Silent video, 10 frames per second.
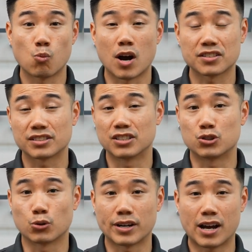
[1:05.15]
washing the
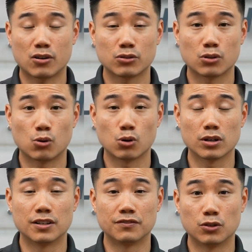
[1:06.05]
joint out,
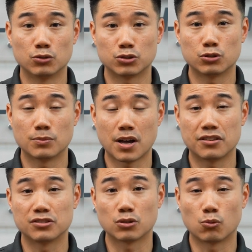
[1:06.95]
or if those 2
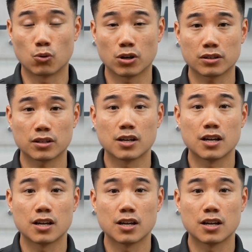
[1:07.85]
methods don't work,